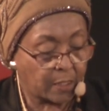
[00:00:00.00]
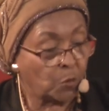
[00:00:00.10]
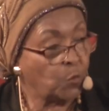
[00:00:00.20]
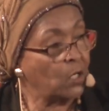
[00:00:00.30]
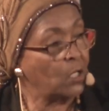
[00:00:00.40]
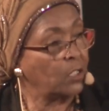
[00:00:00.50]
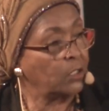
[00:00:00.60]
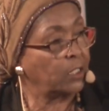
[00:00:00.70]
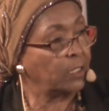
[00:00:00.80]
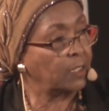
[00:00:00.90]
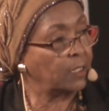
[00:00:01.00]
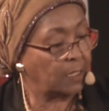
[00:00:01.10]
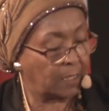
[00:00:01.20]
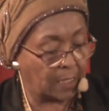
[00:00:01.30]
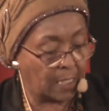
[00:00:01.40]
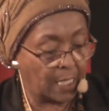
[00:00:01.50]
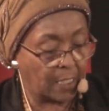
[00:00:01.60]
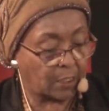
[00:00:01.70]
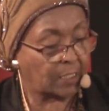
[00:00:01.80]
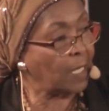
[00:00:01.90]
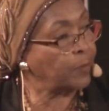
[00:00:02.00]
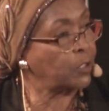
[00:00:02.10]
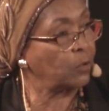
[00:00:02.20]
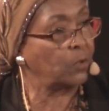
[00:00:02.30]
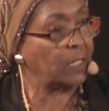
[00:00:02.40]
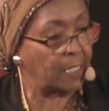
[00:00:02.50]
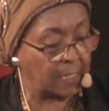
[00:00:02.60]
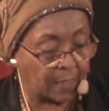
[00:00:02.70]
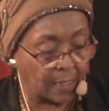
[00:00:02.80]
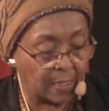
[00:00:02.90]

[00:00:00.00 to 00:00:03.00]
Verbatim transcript: the world did absolutely